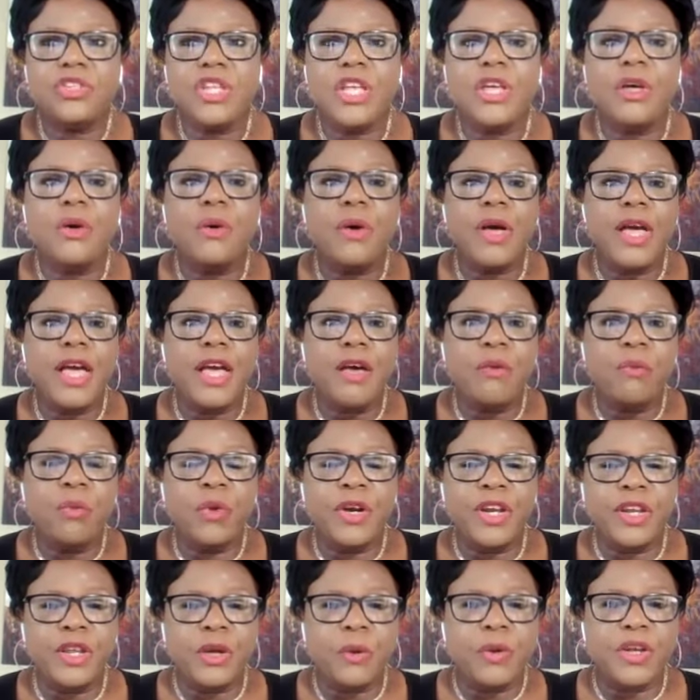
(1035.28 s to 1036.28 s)
So um,
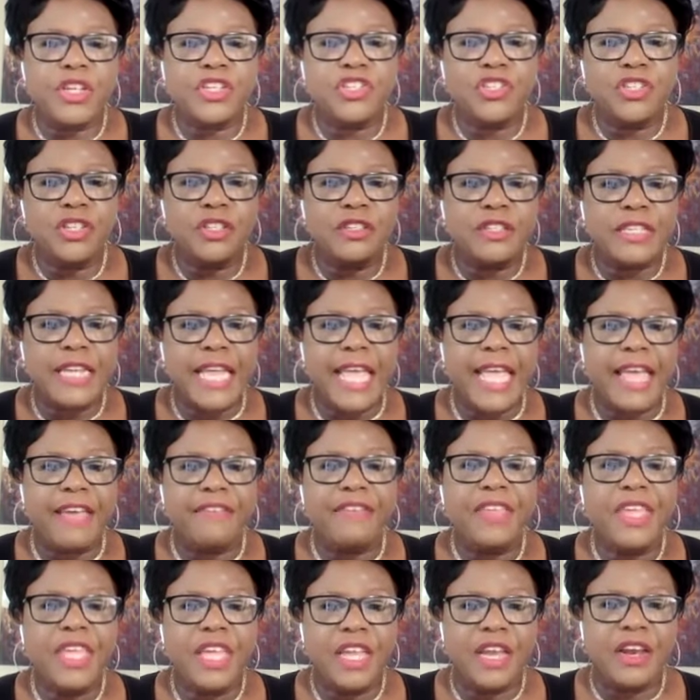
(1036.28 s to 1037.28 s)
one of the questions that I
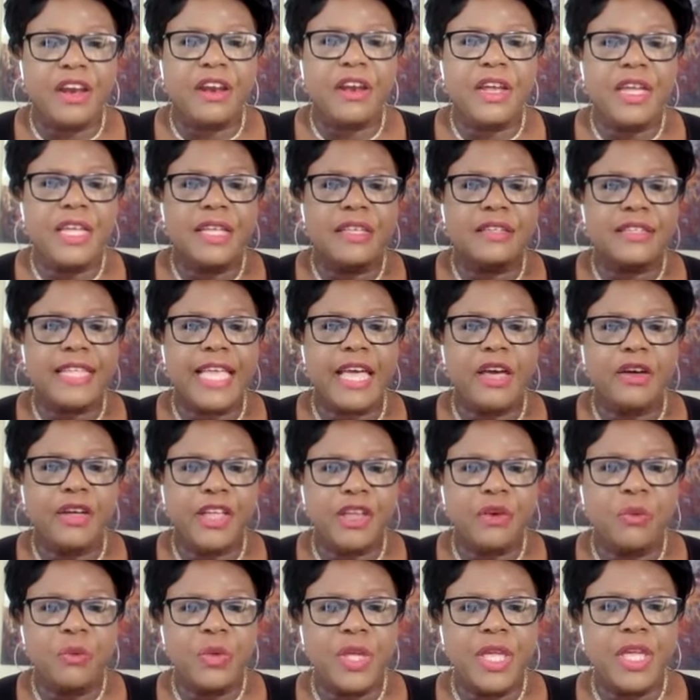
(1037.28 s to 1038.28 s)
have here is how
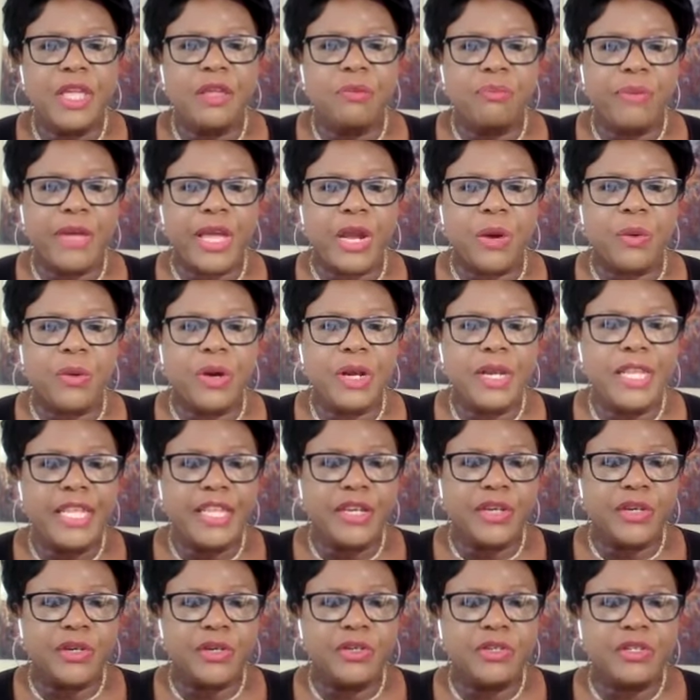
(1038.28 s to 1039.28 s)
can we empower
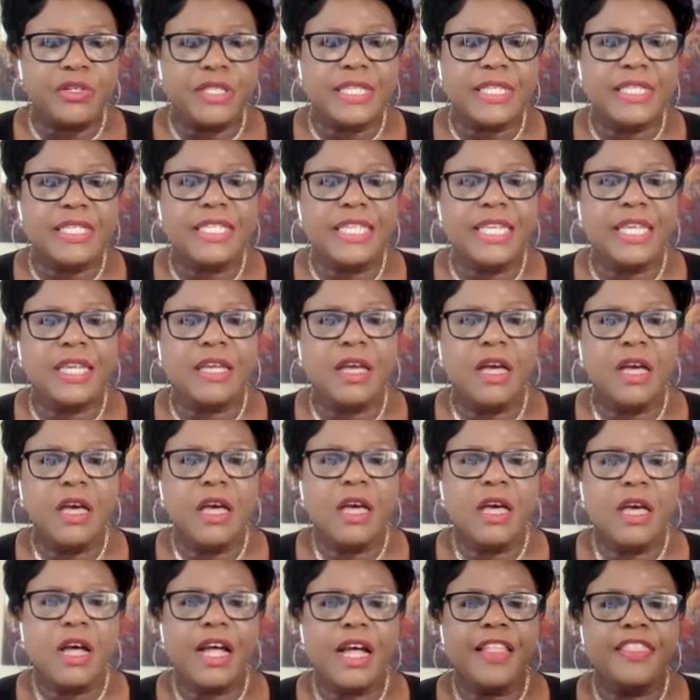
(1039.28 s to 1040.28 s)
leaders to seek
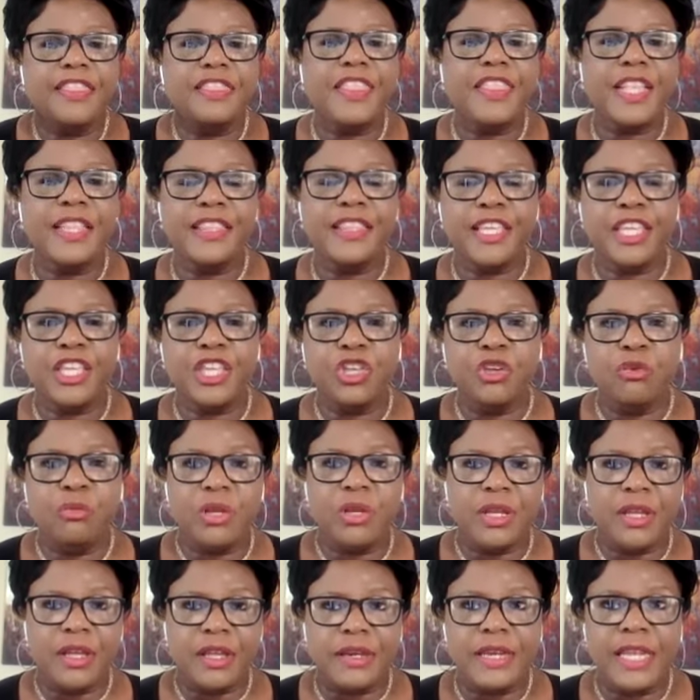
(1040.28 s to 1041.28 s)
authentic
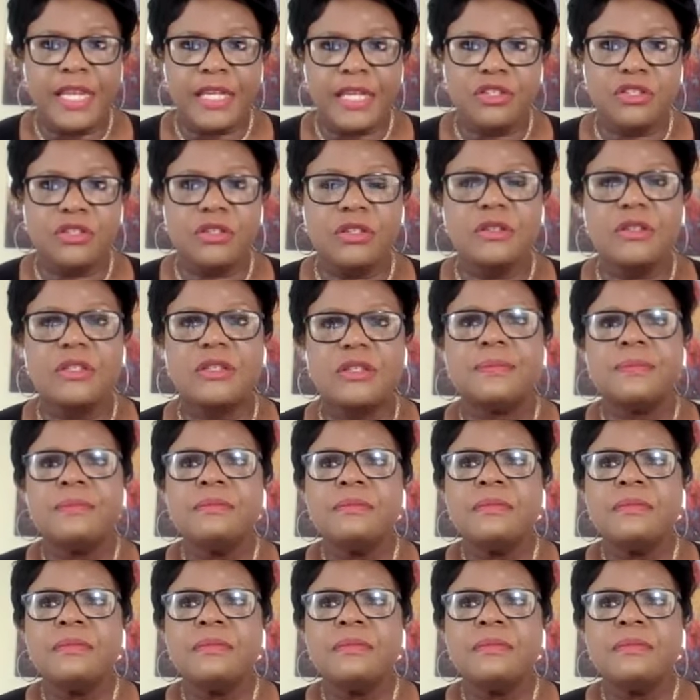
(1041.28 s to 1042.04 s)
human connections?